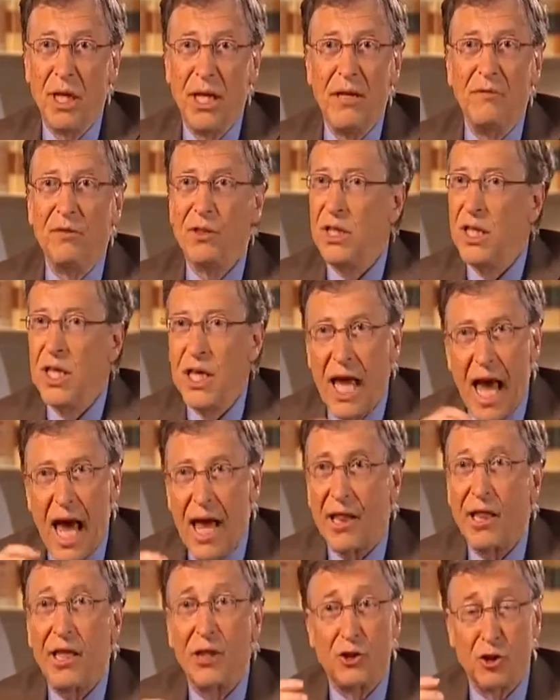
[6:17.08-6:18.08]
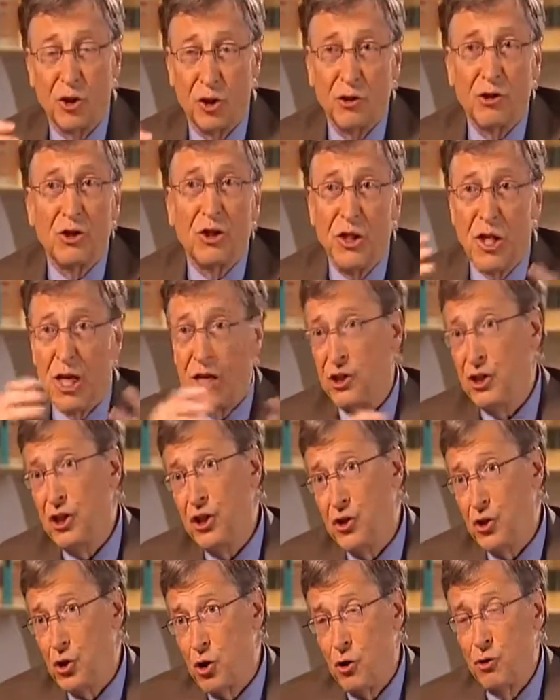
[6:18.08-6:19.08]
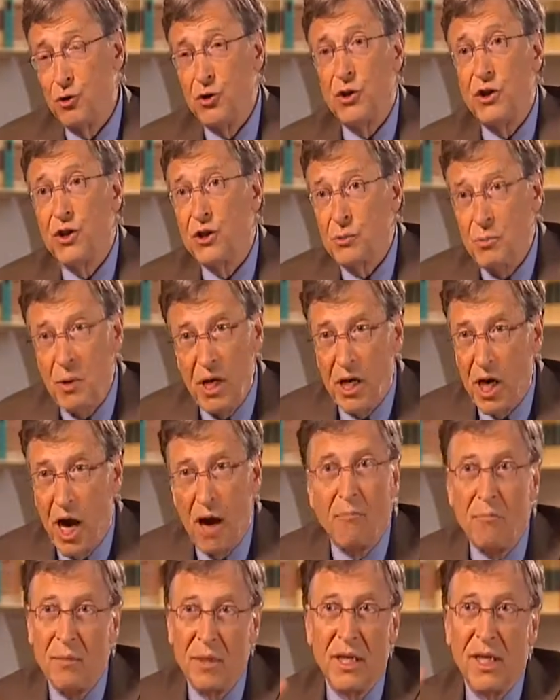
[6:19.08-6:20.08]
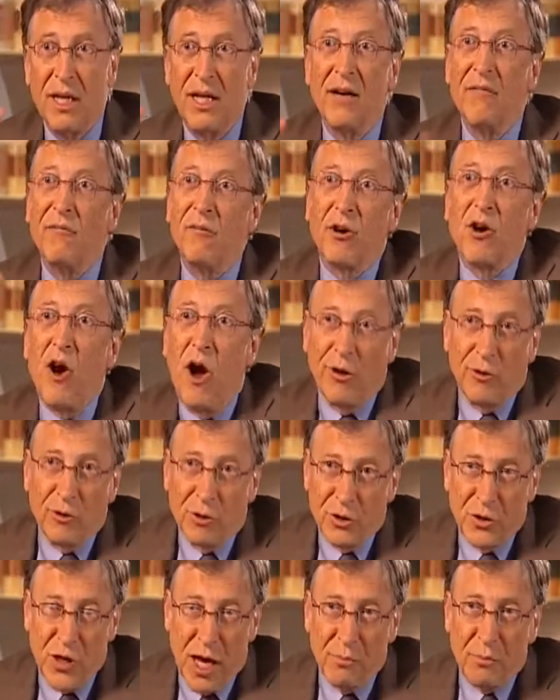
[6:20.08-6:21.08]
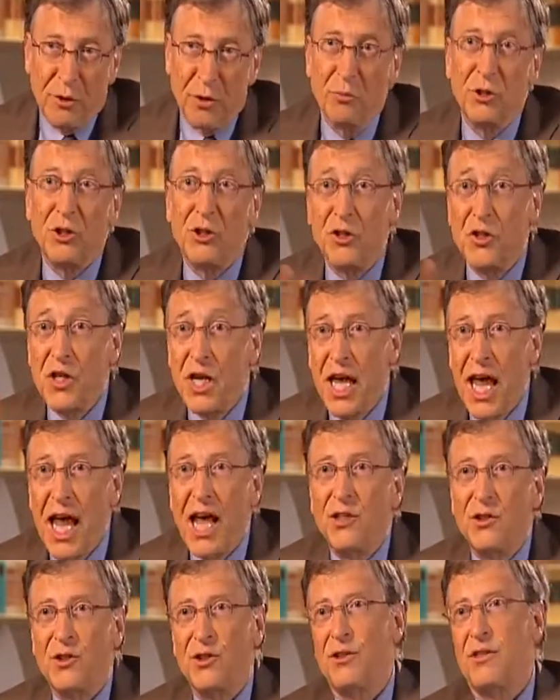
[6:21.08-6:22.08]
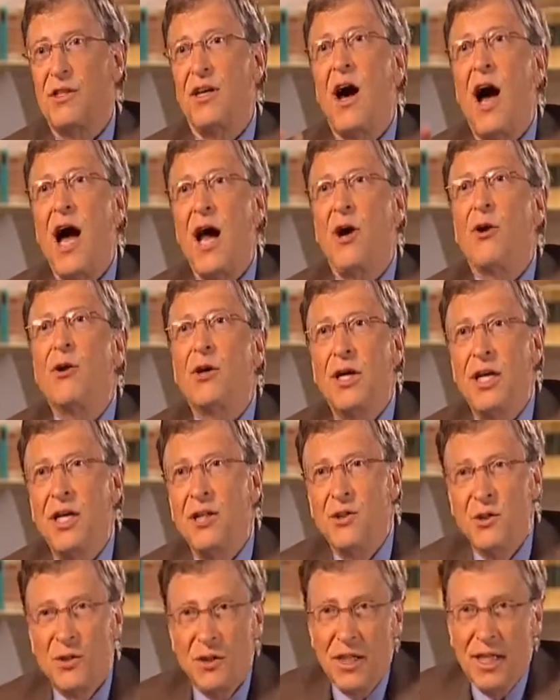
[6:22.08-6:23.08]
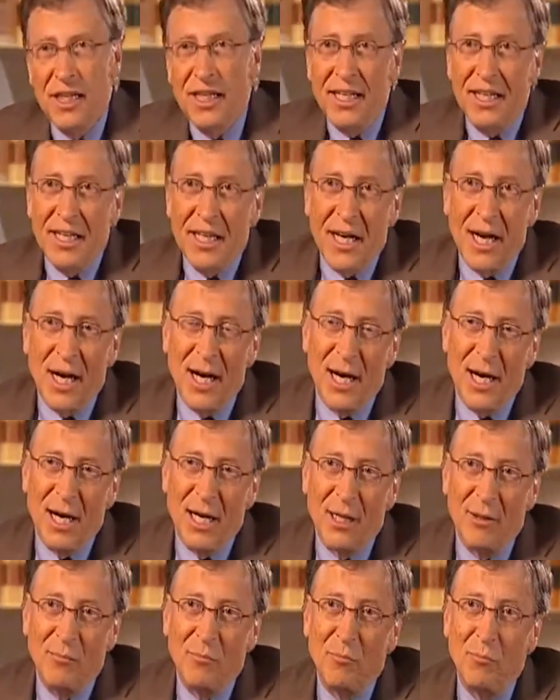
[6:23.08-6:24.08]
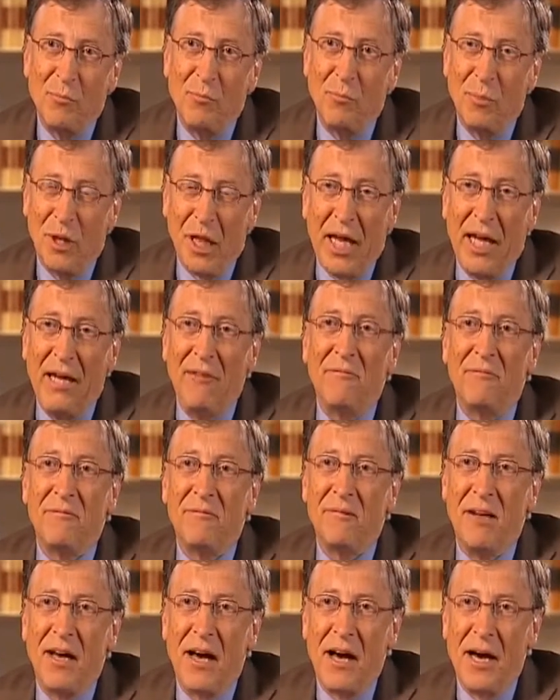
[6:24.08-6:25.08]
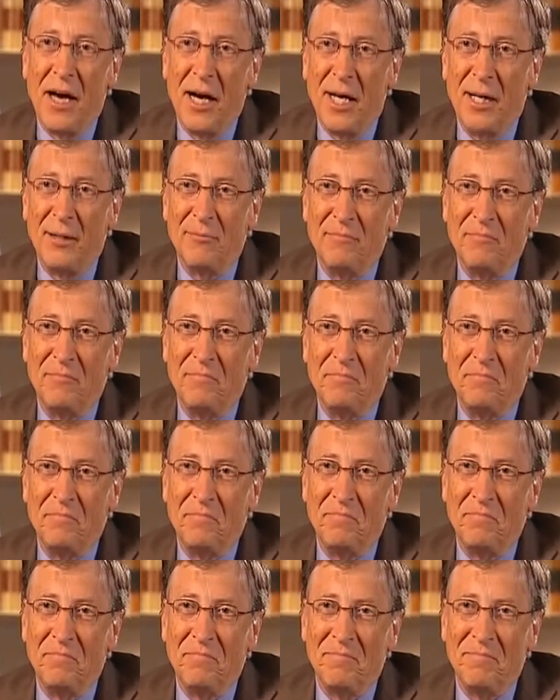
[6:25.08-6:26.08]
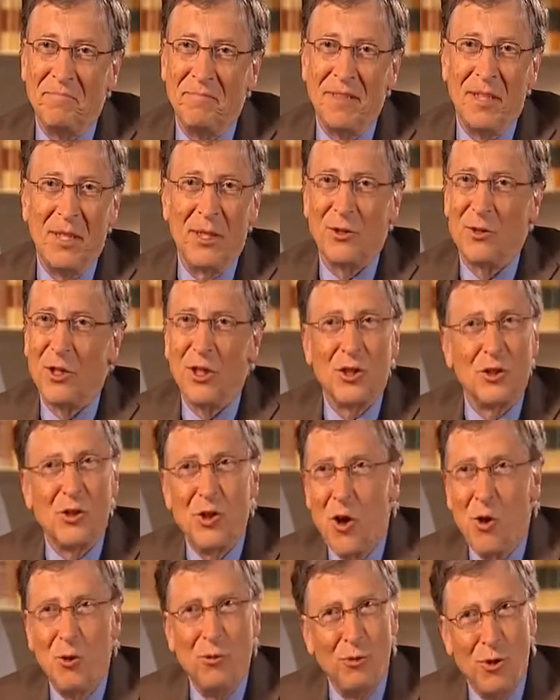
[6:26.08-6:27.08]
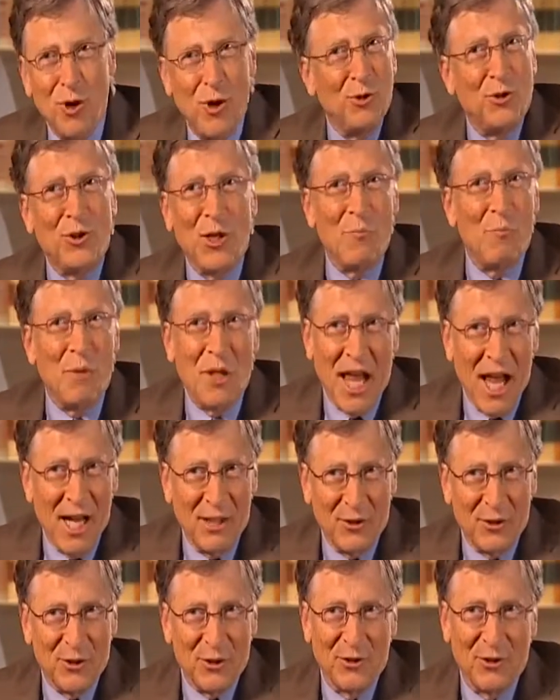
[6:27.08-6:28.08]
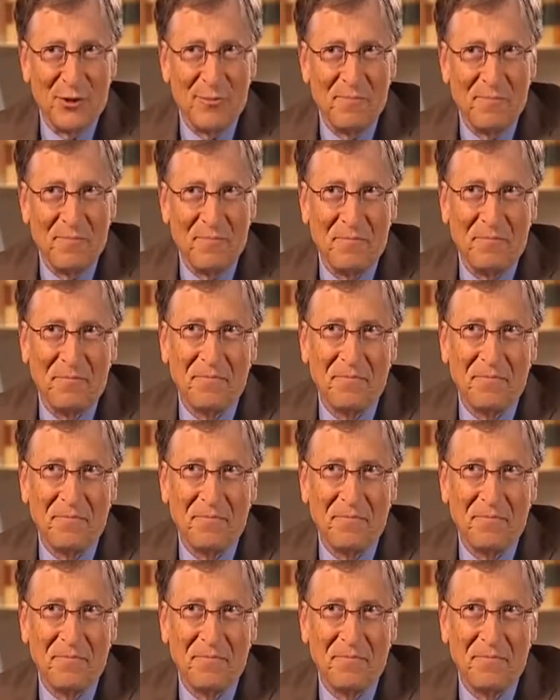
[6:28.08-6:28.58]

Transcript: believes in the Catholic Church, and yet she's chosen to speak up for contraception, which is against the hierarchy's belief. You know, so there's no simple answers.